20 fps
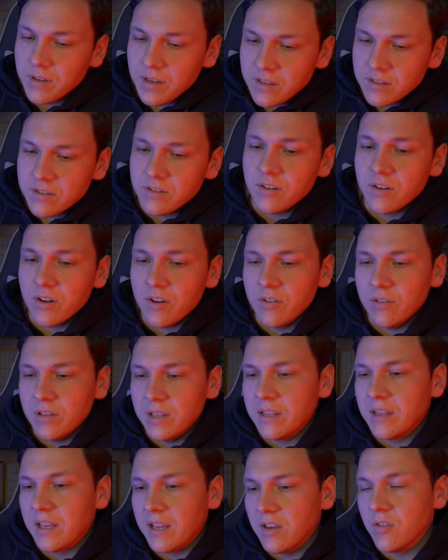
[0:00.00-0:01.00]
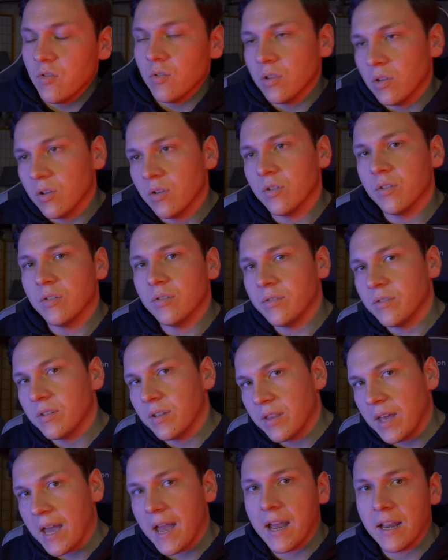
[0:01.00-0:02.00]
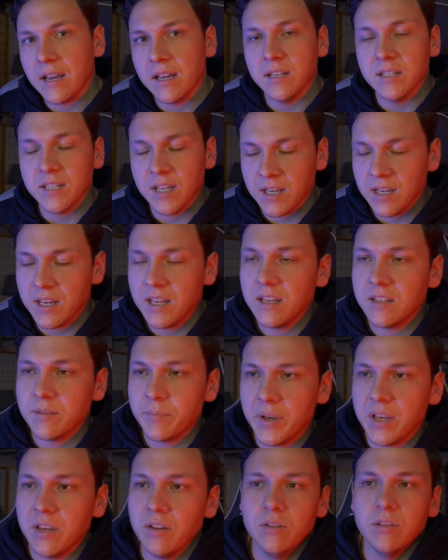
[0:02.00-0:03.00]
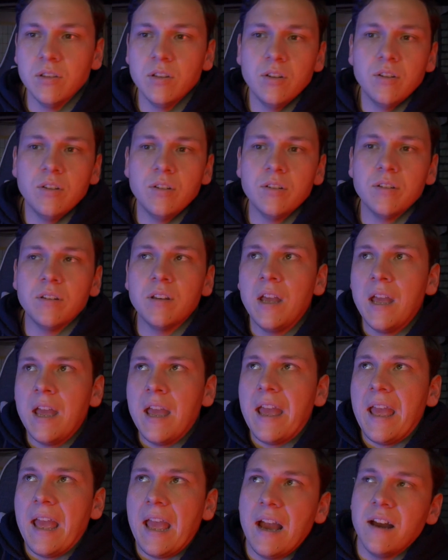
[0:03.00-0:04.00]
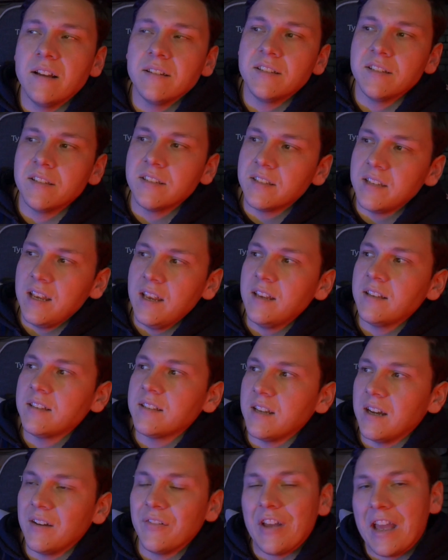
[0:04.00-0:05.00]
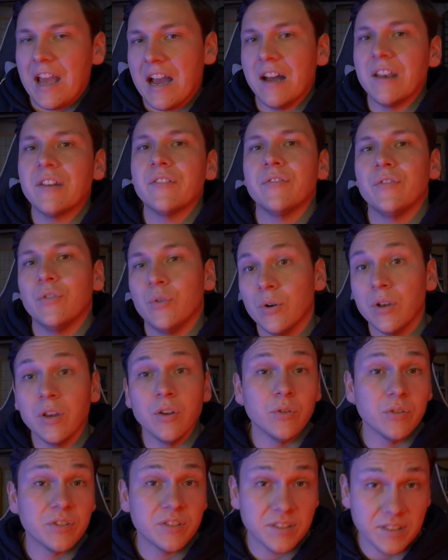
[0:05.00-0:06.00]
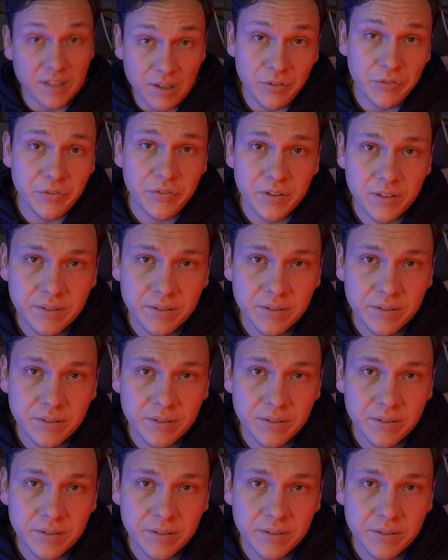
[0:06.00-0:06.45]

is not only that you learn the hacking techniques, but you learn how to seek stuff out for yourself.